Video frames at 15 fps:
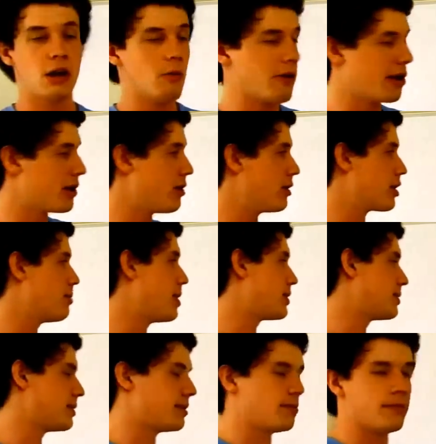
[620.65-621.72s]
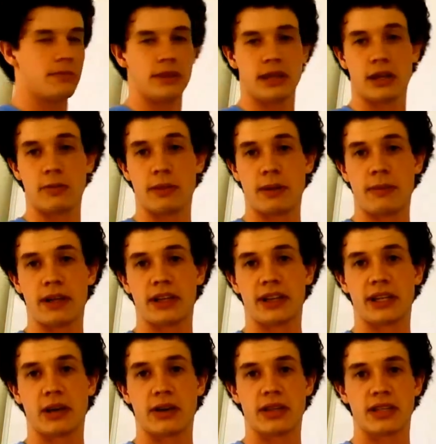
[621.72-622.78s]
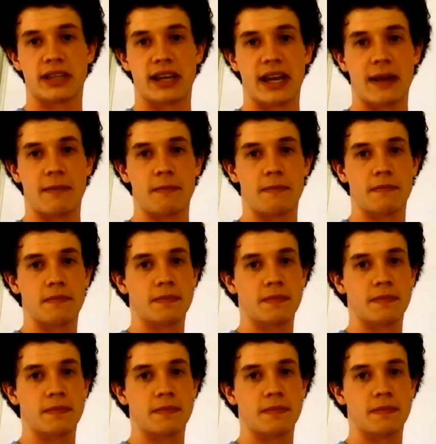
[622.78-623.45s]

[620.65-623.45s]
We all know a little bit about the theory of this game.